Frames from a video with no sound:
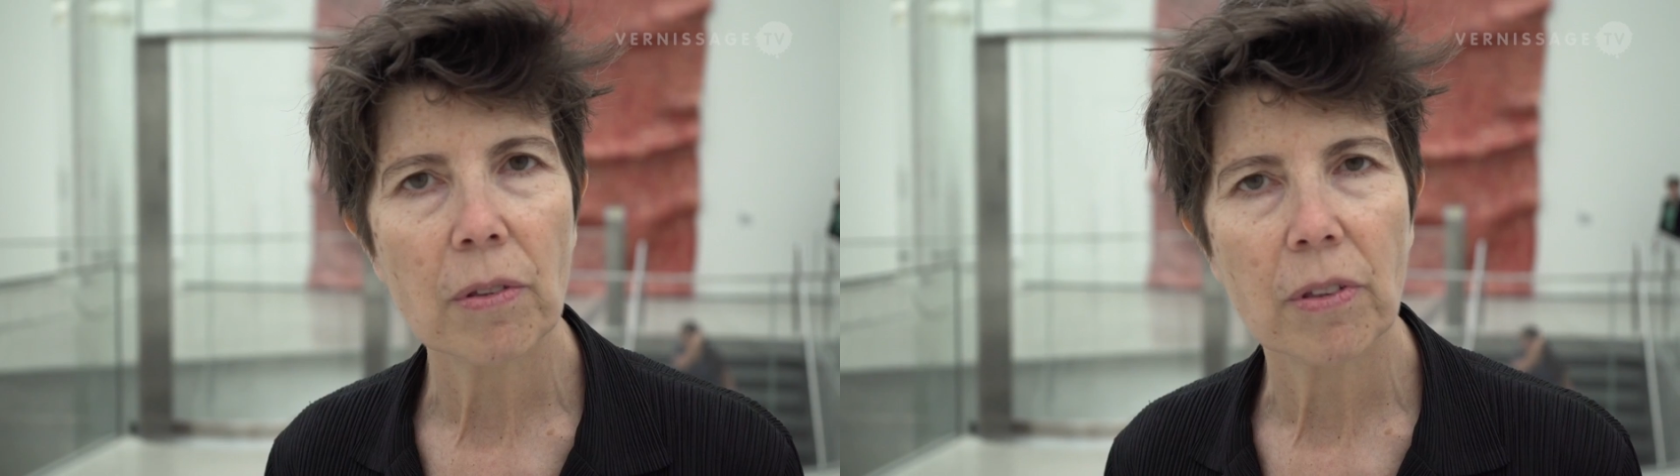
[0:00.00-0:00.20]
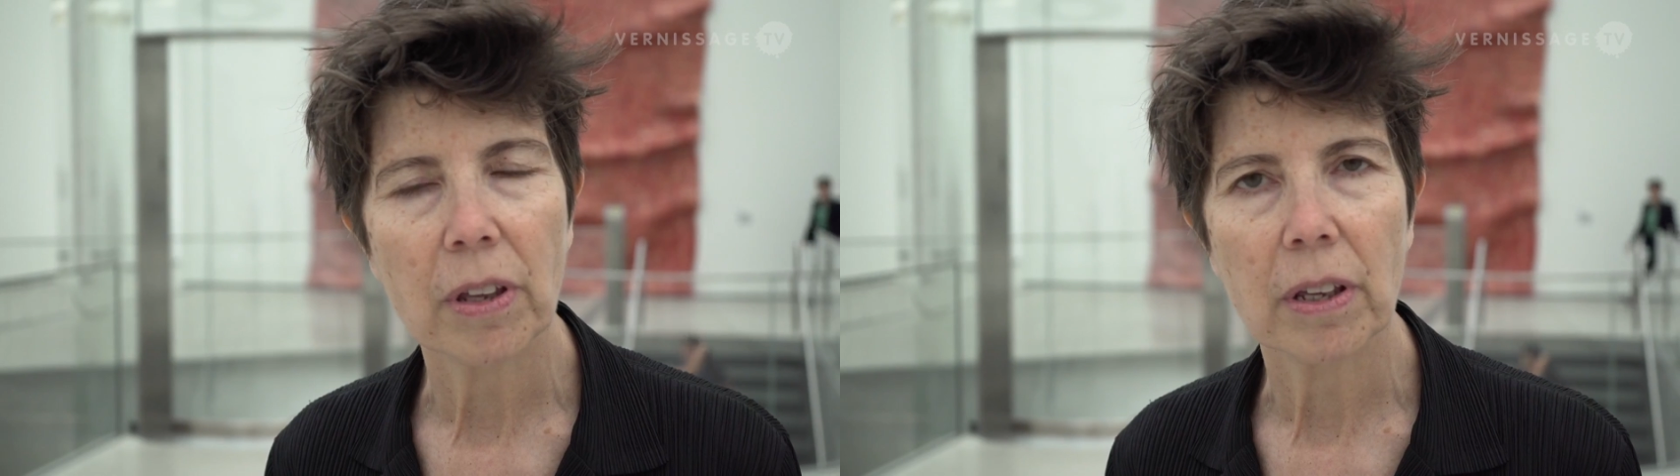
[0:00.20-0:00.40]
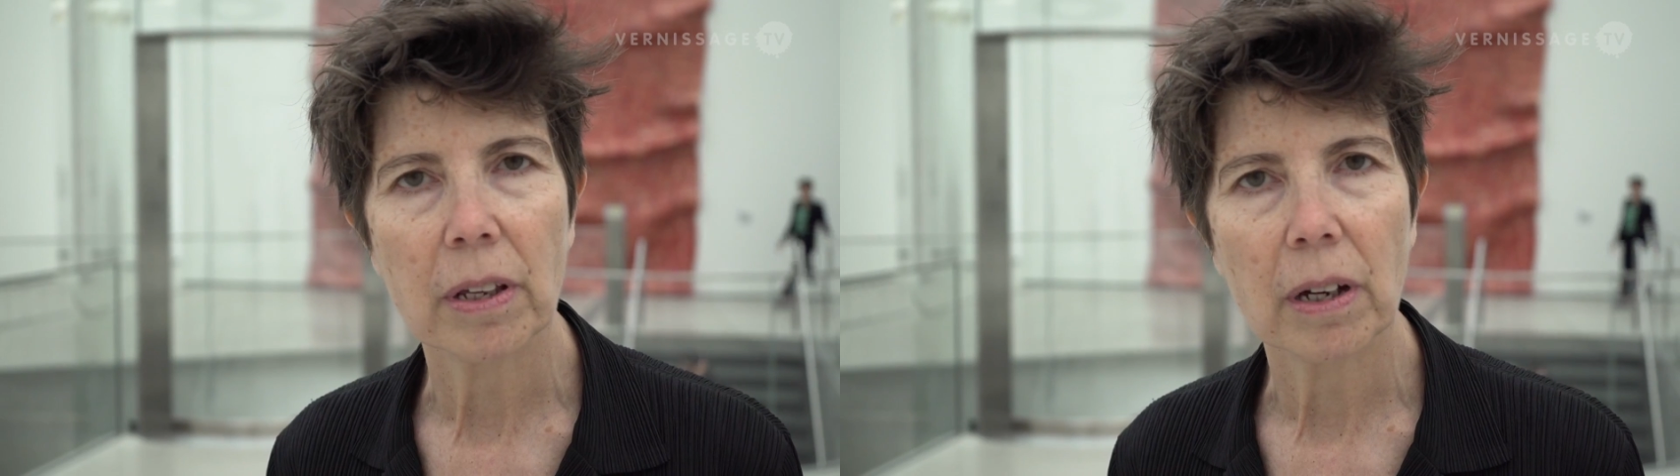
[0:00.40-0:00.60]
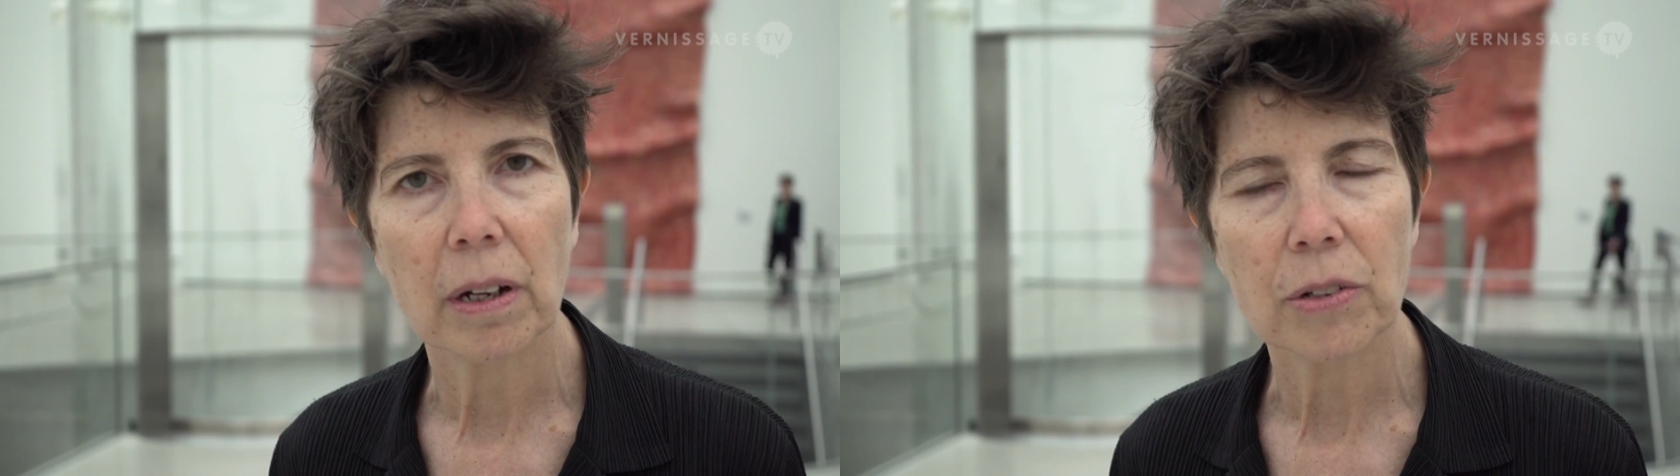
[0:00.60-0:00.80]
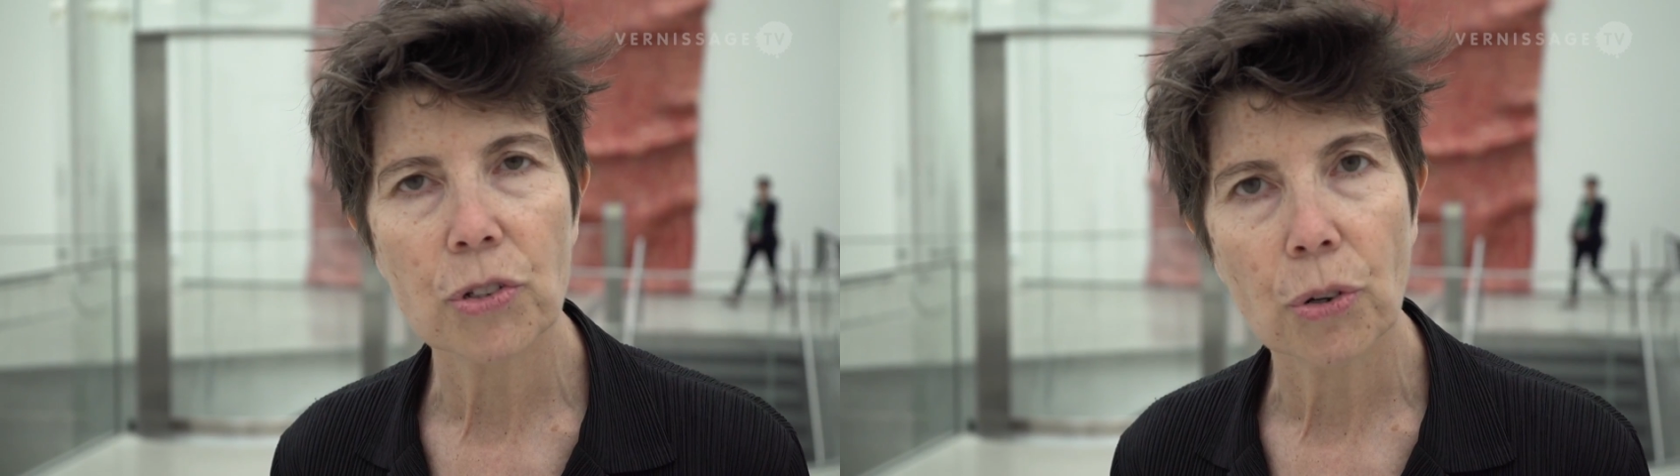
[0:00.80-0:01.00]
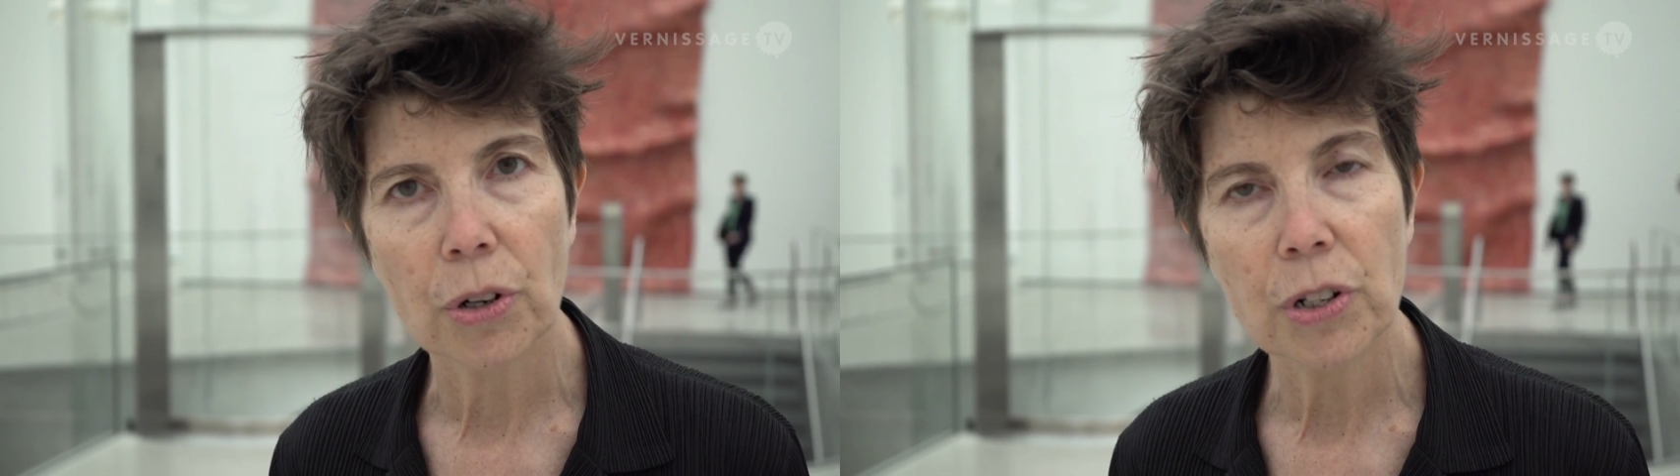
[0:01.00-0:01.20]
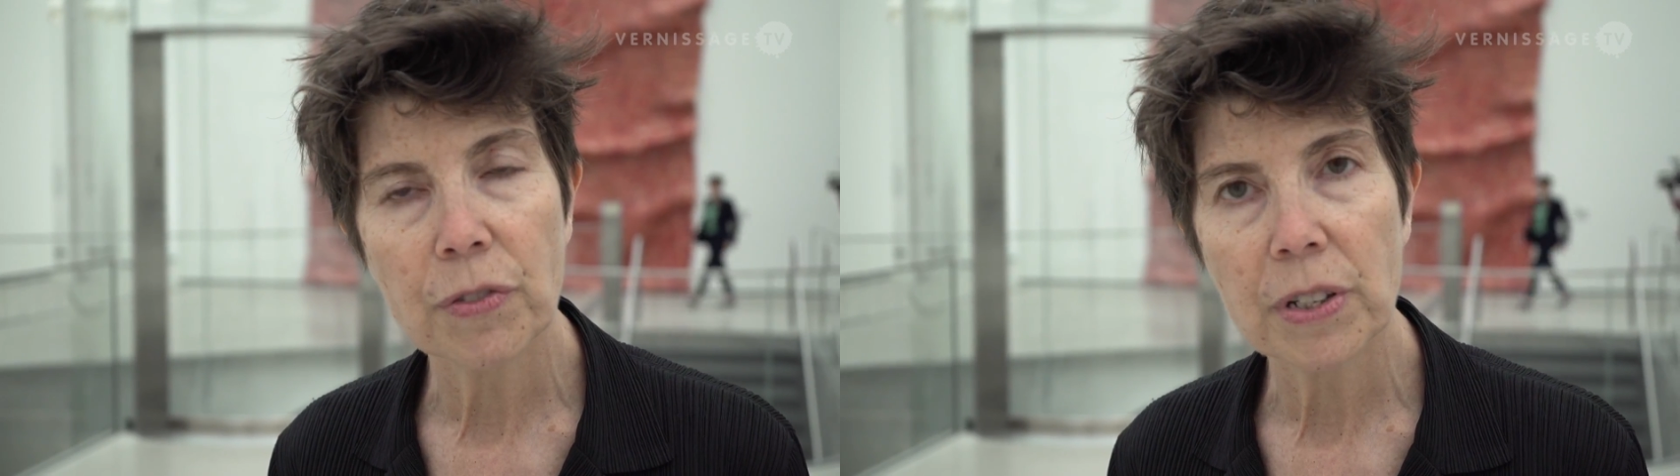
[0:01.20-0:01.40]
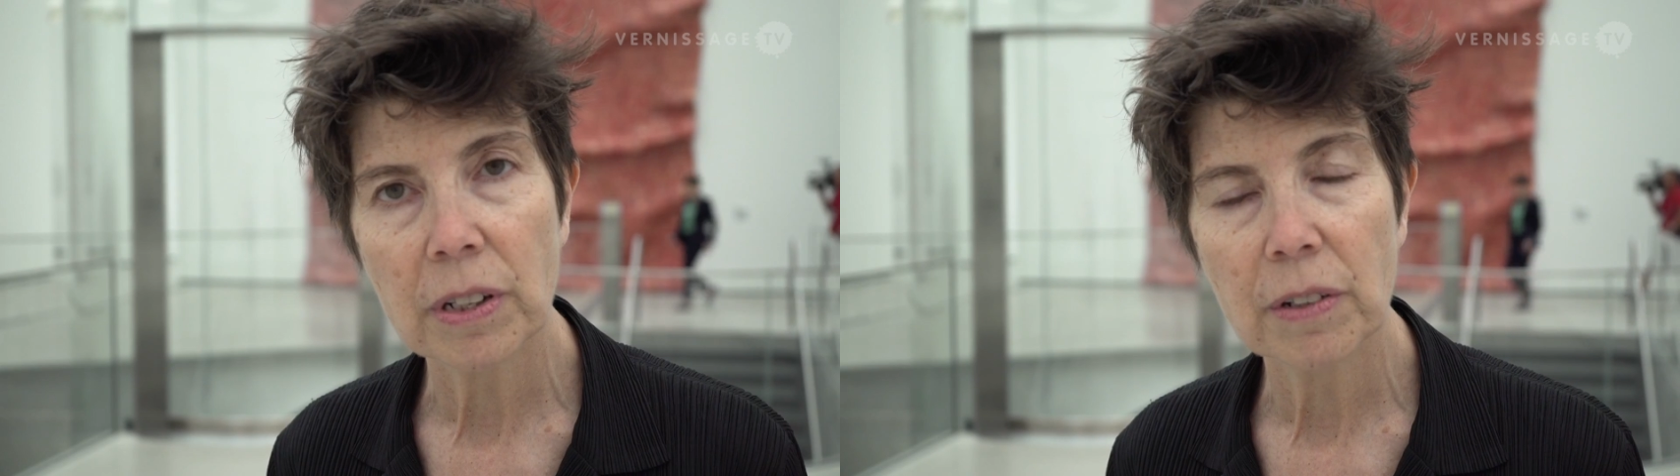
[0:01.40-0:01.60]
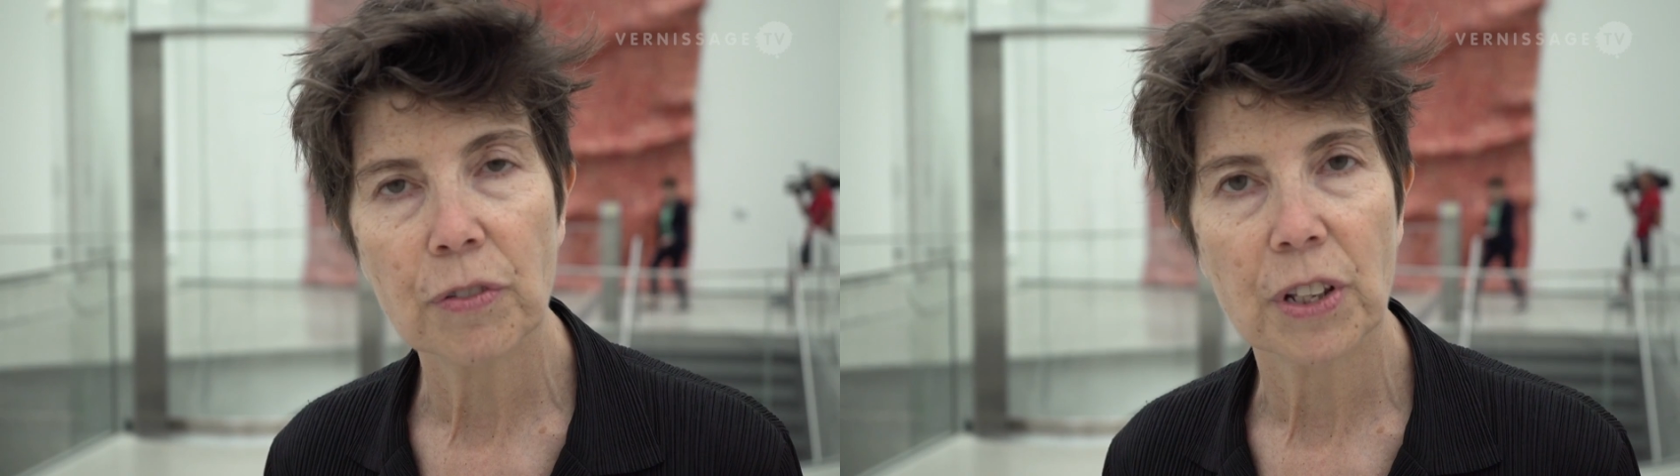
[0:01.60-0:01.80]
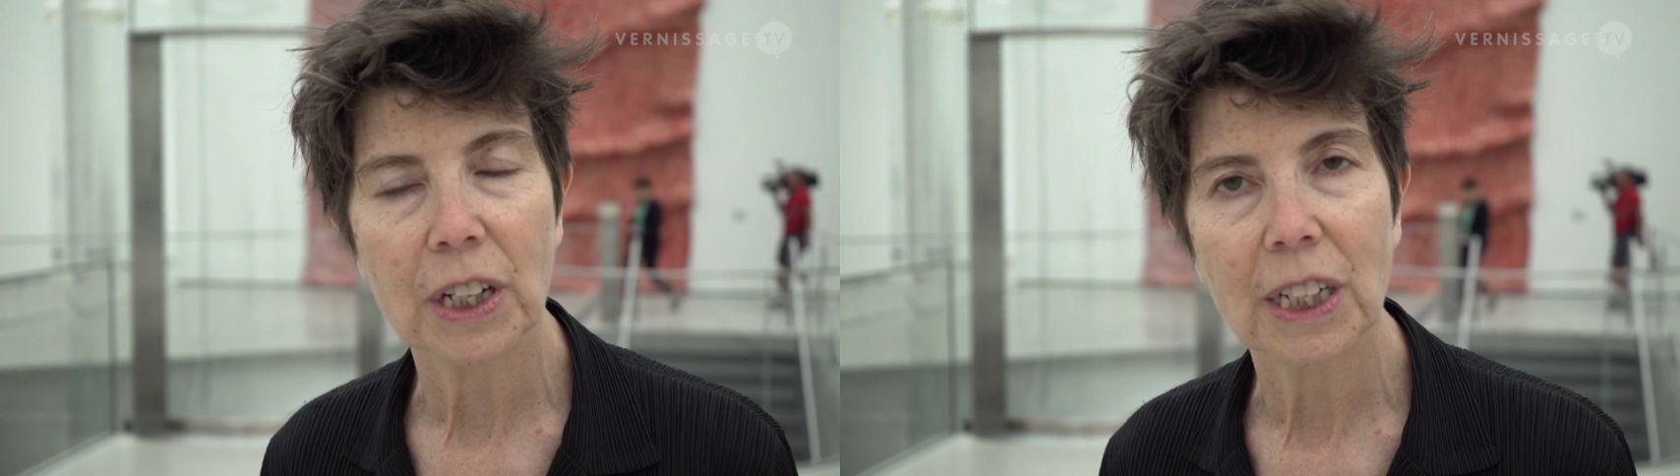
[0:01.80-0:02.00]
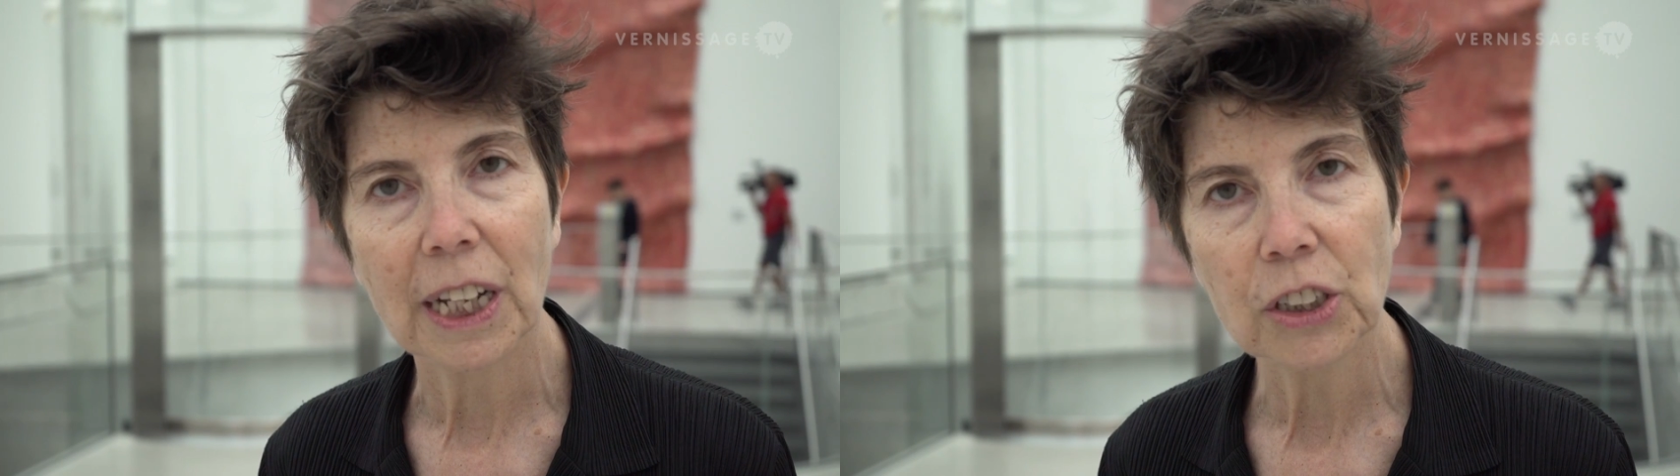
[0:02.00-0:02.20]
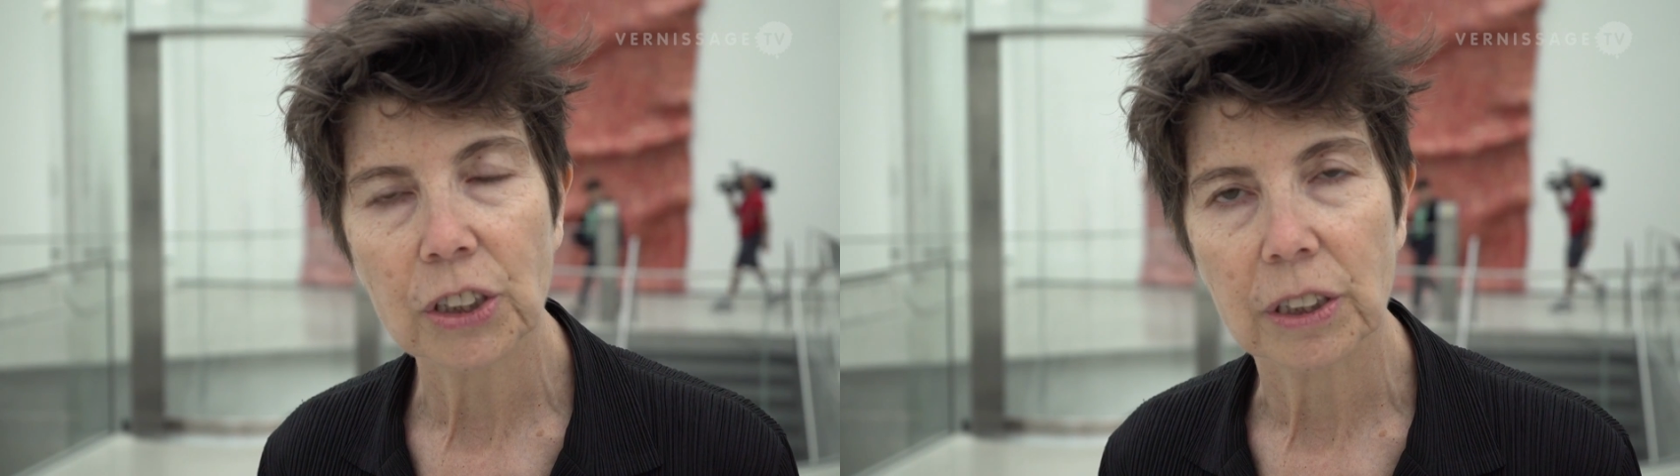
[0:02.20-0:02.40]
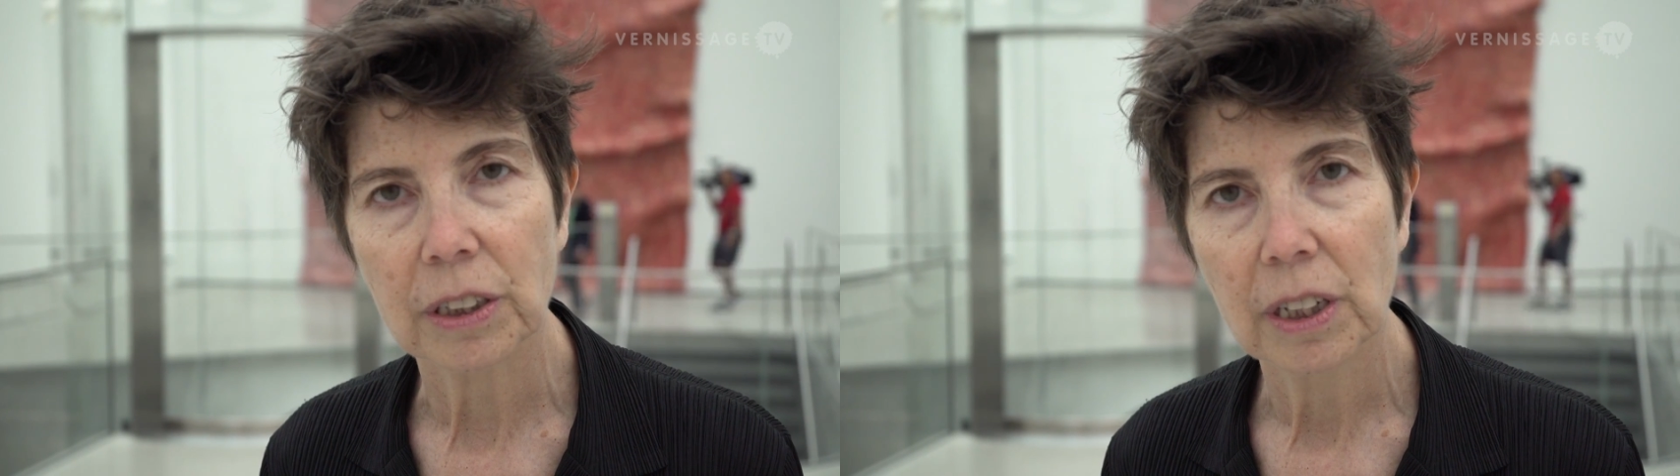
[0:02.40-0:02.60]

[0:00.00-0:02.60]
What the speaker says: the storage facility for the collection